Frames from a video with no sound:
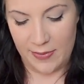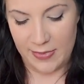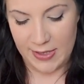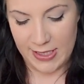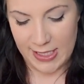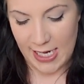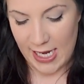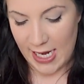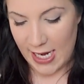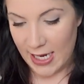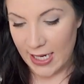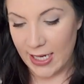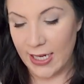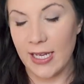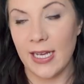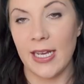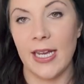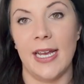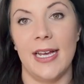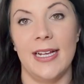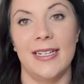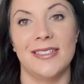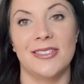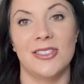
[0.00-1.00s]
day,
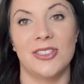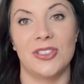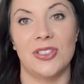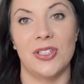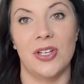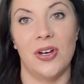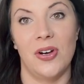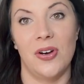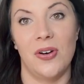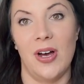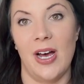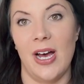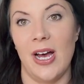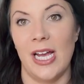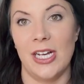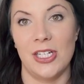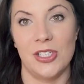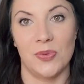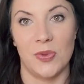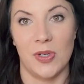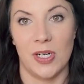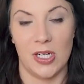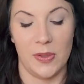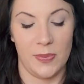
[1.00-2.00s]
and so I
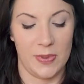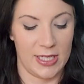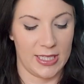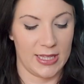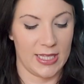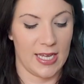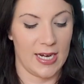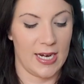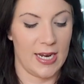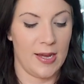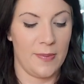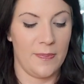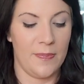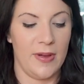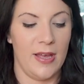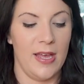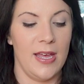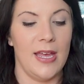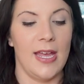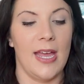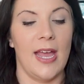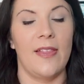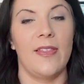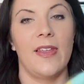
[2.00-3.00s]
just wanted to pick that up.
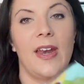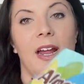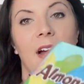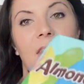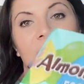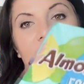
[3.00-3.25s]
And then I